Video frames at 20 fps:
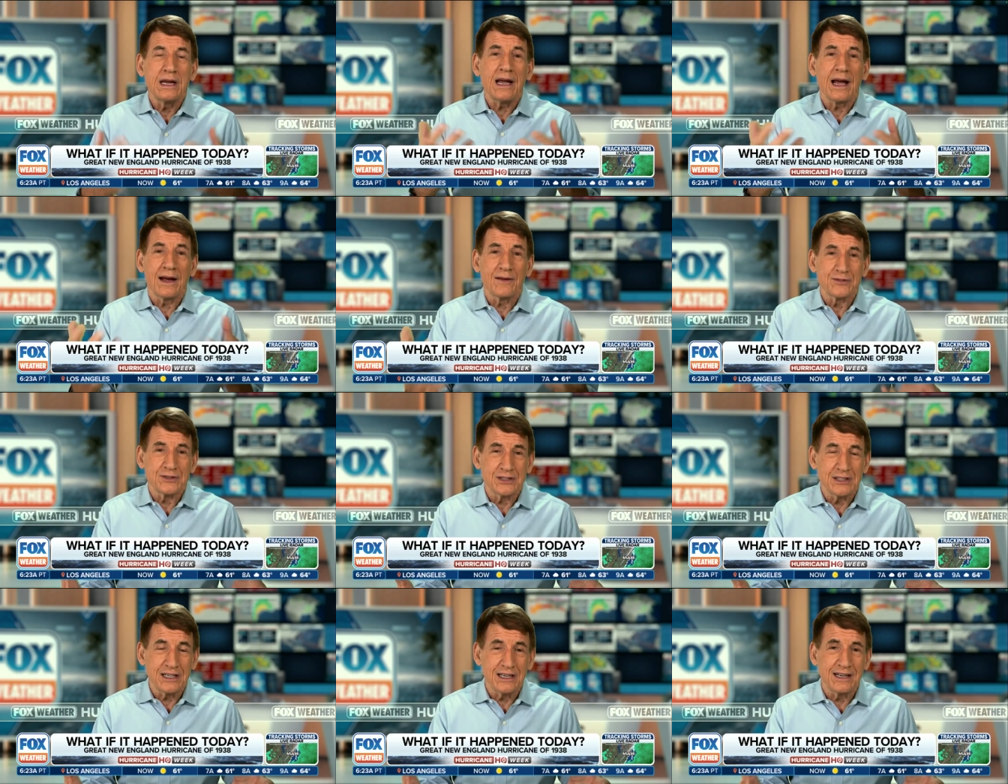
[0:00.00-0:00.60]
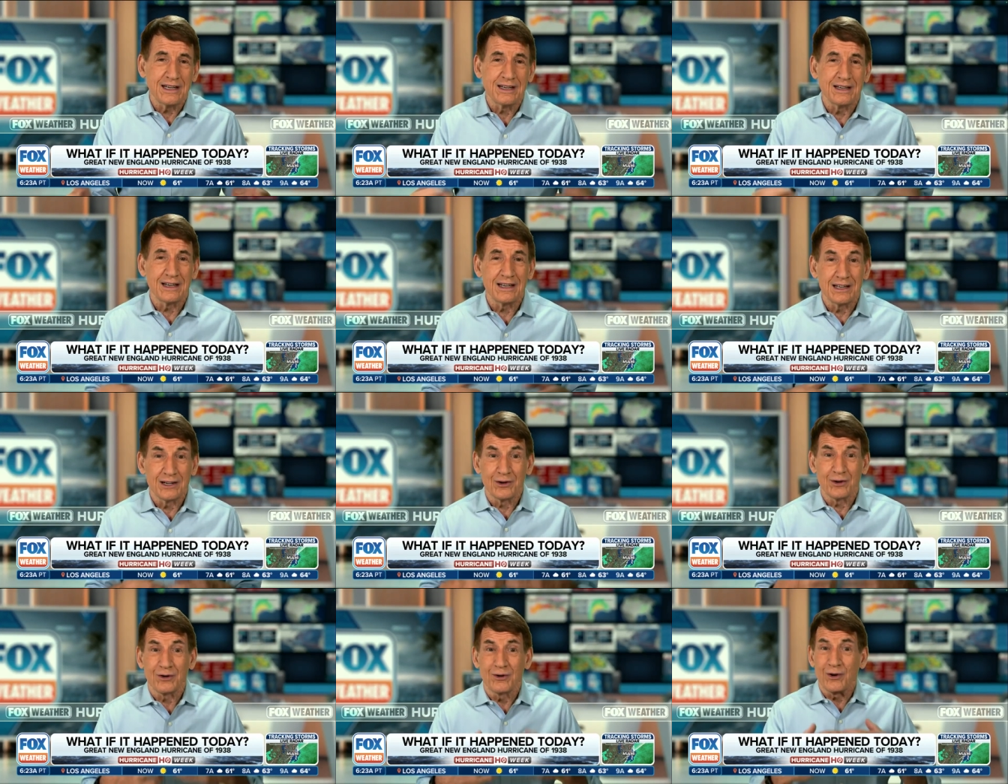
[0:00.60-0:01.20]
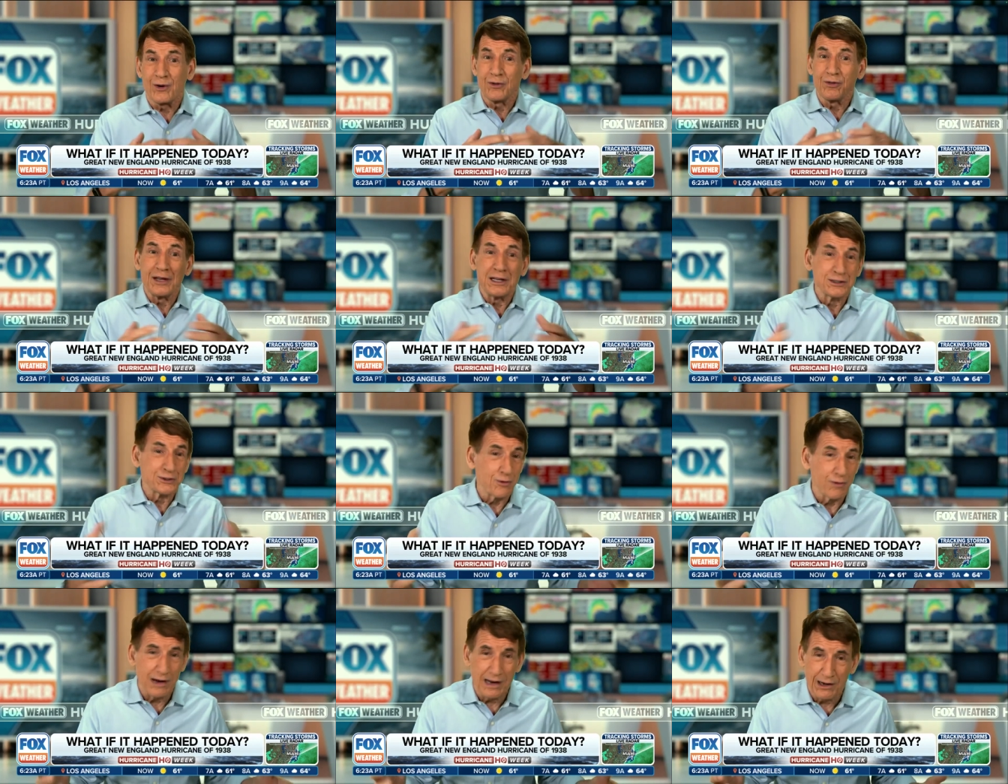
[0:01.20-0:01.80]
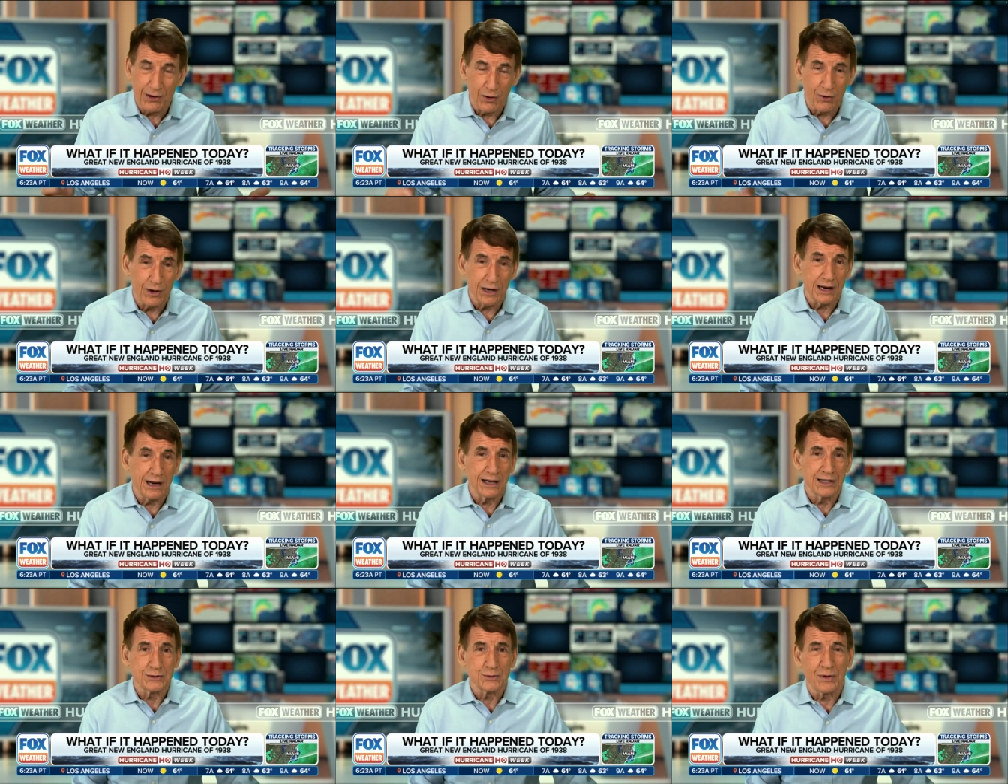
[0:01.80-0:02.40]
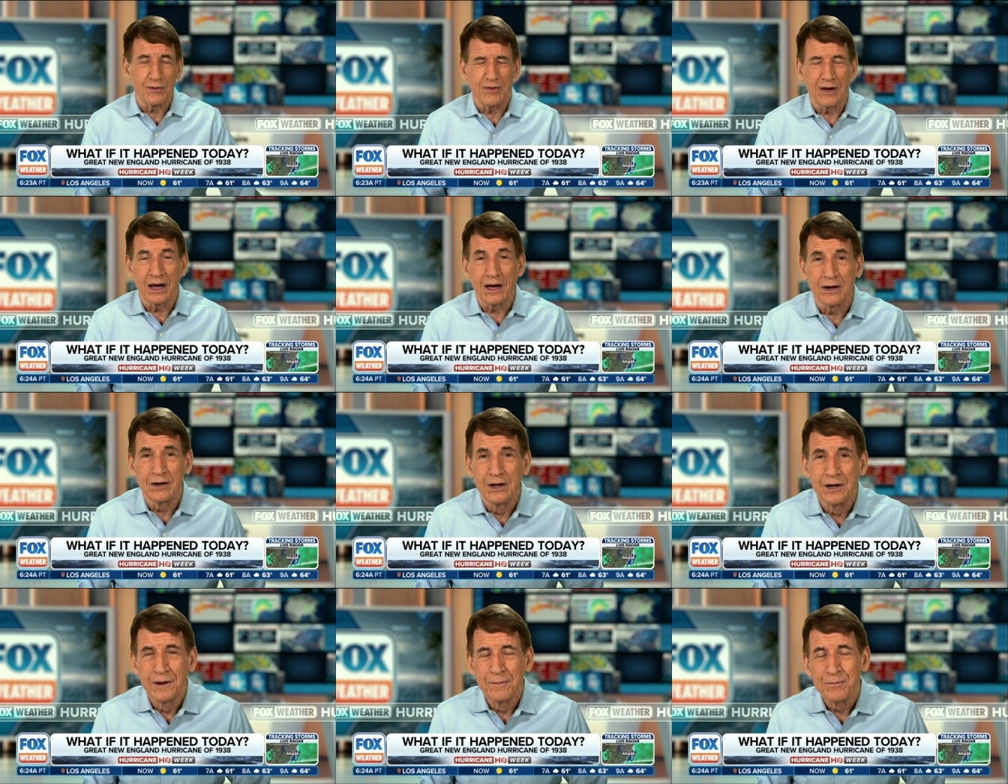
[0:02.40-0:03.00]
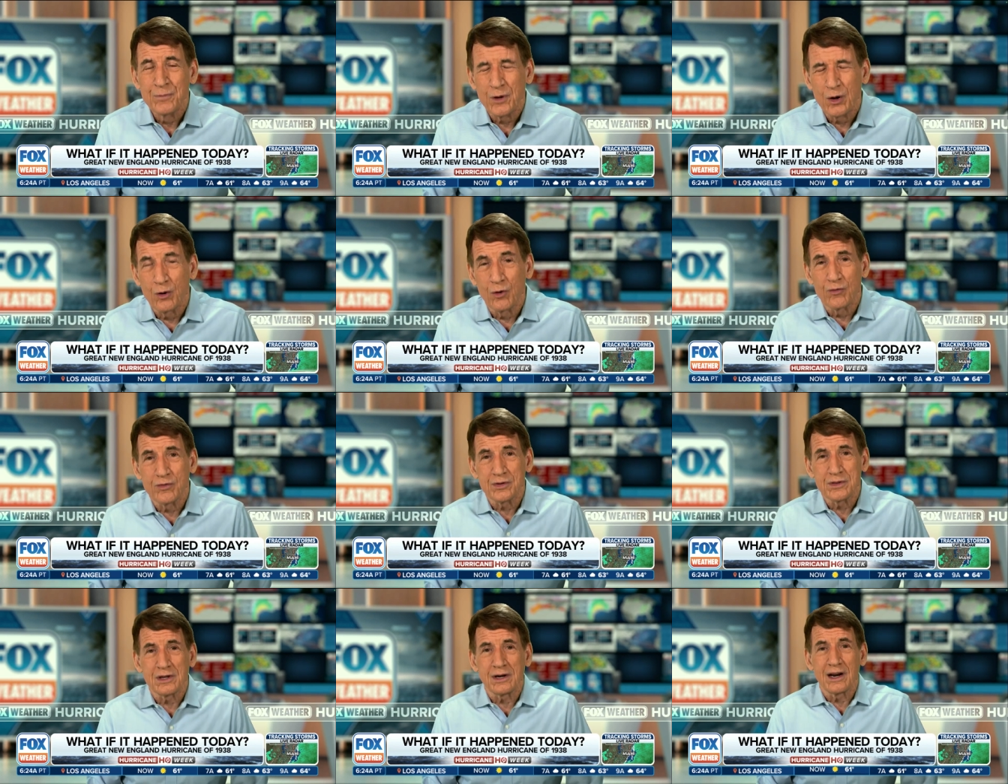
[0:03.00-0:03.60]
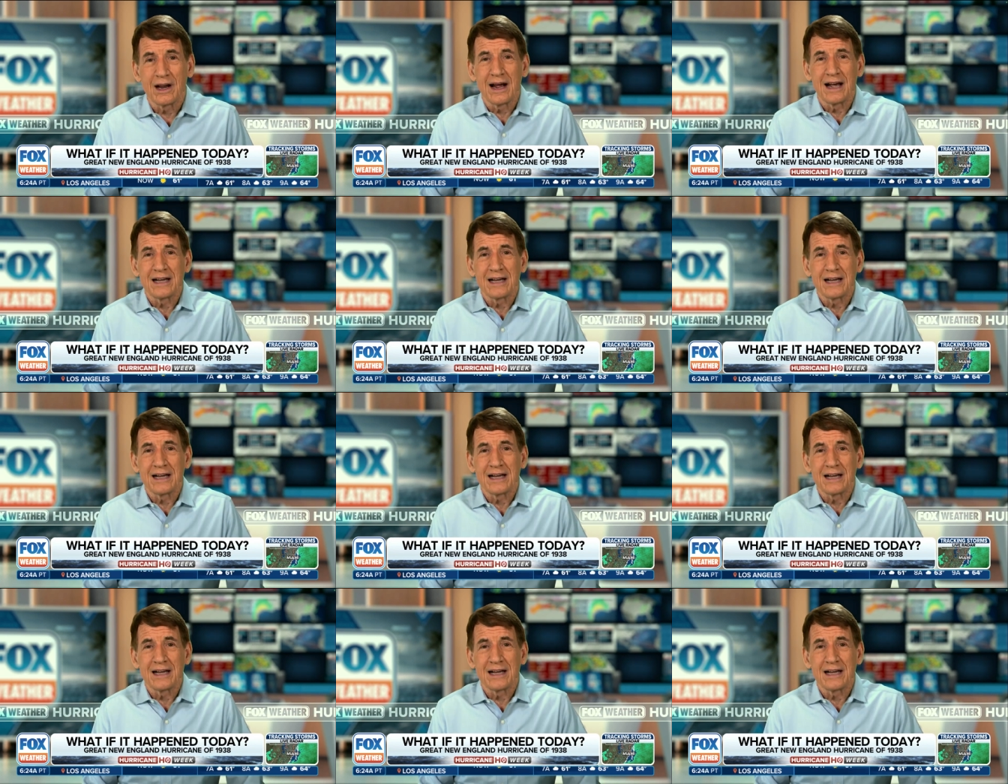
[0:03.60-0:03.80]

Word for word: we have seen in all these great hurricanes we've had over the